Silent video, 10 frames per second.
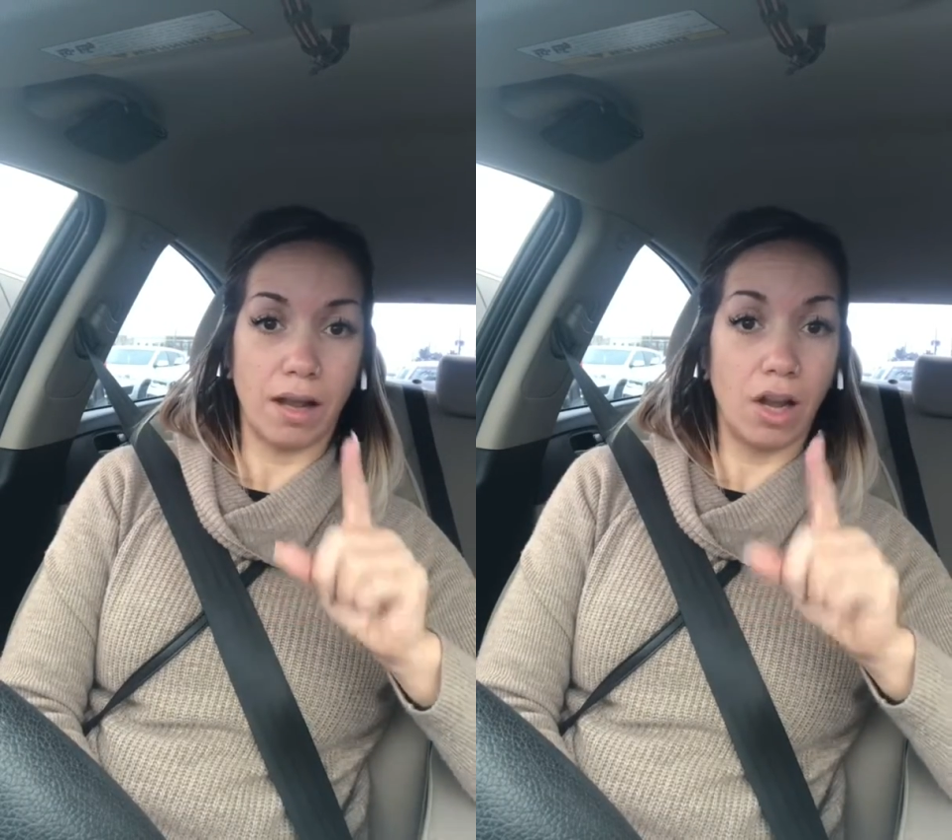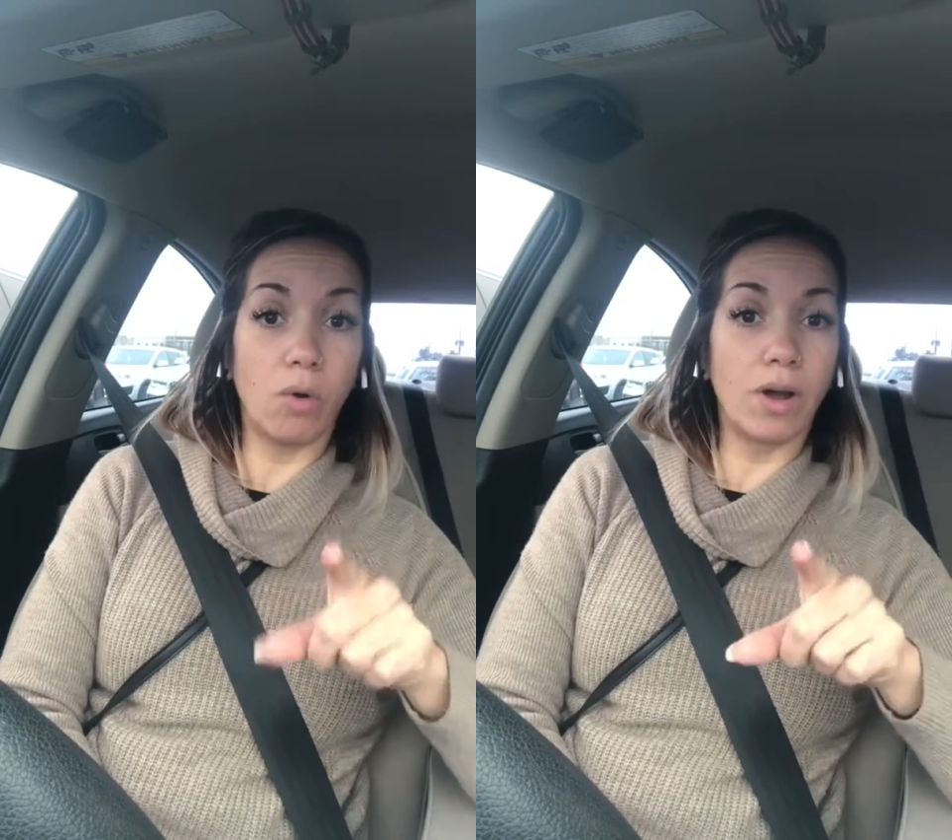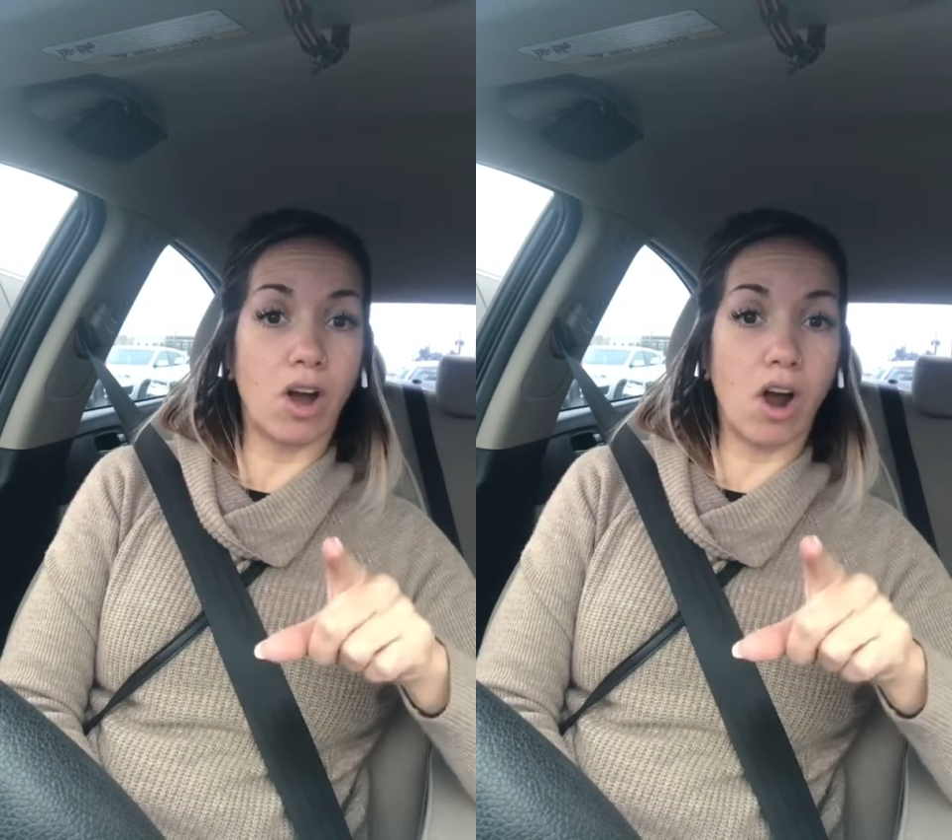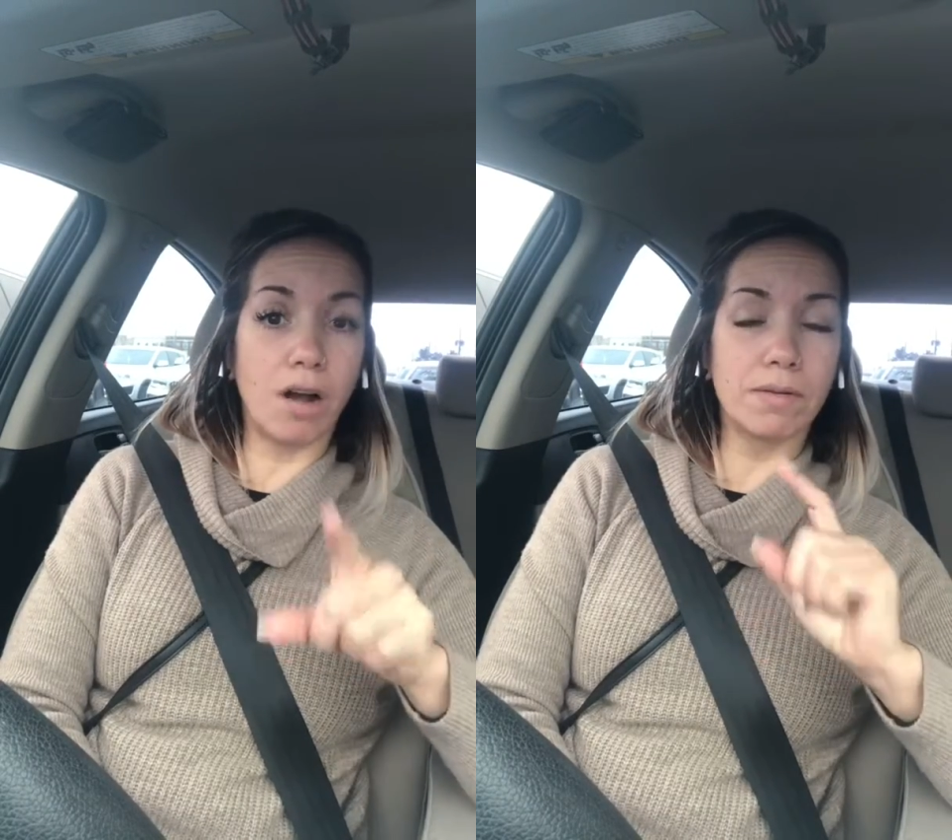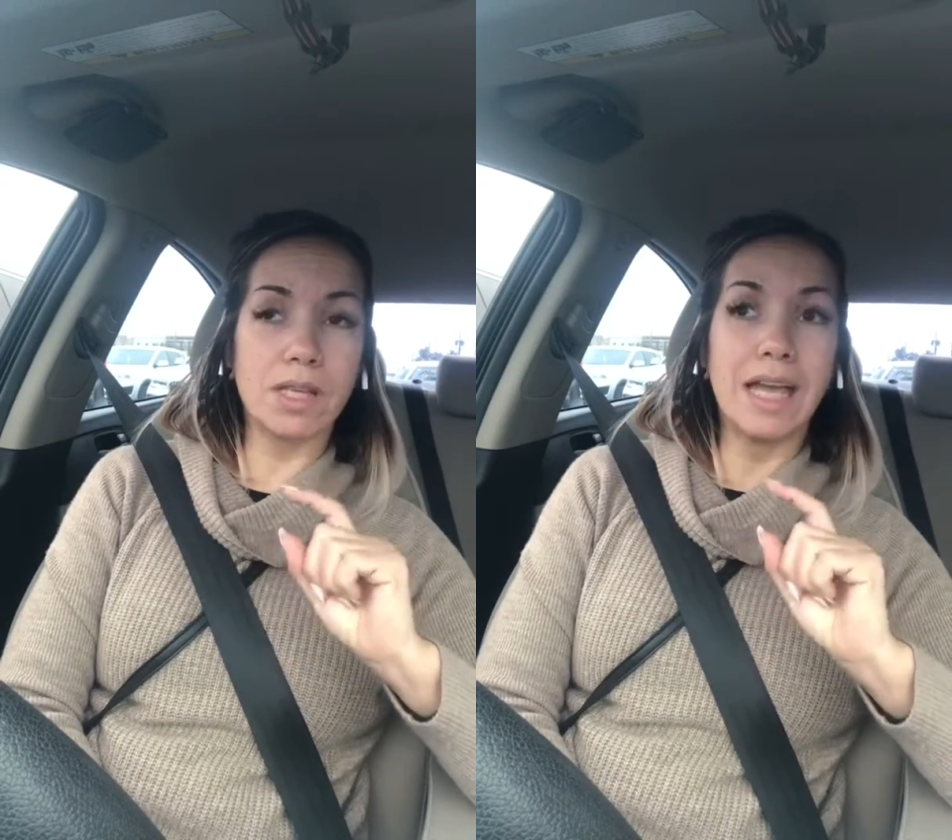uh, low in
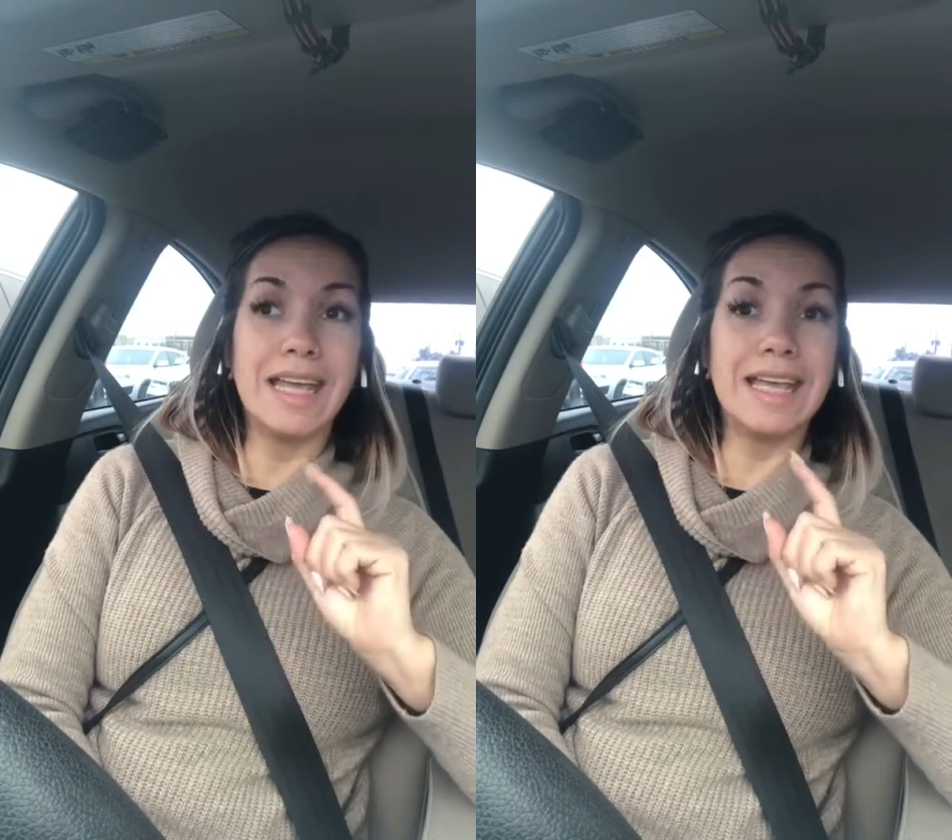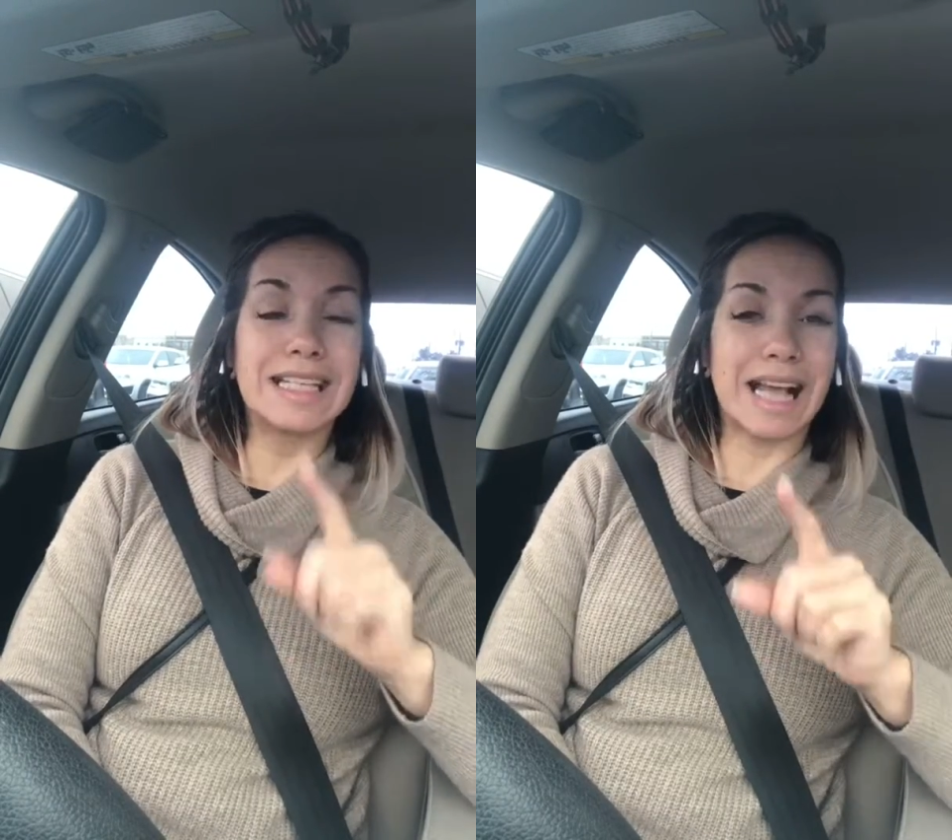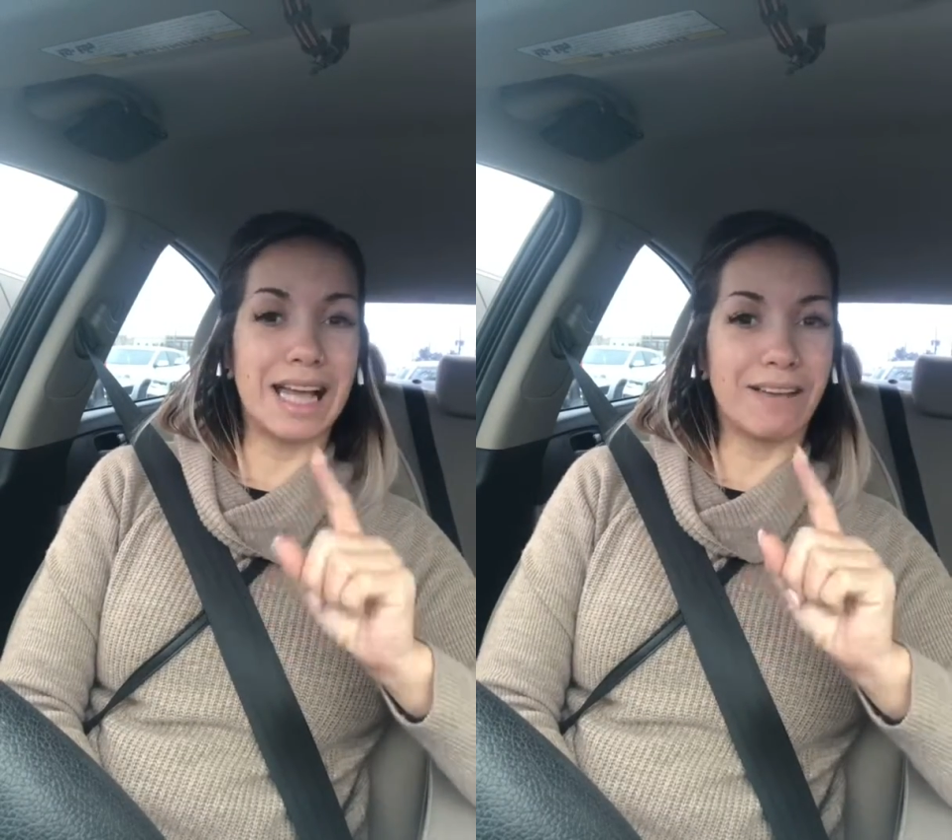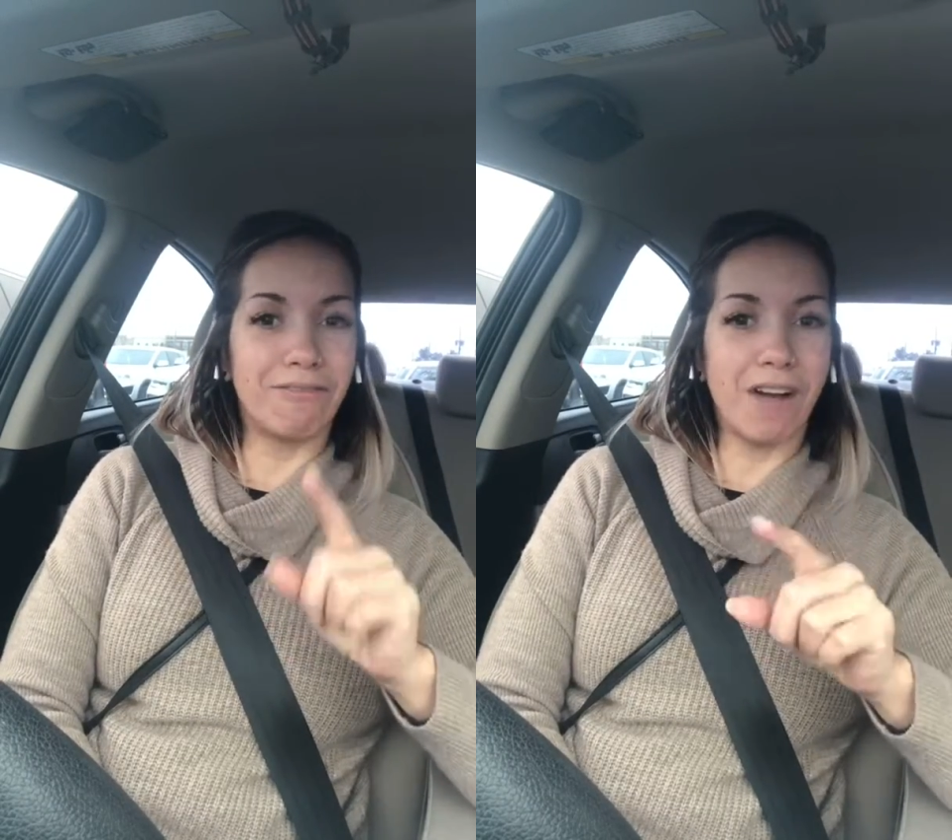carbs, is high in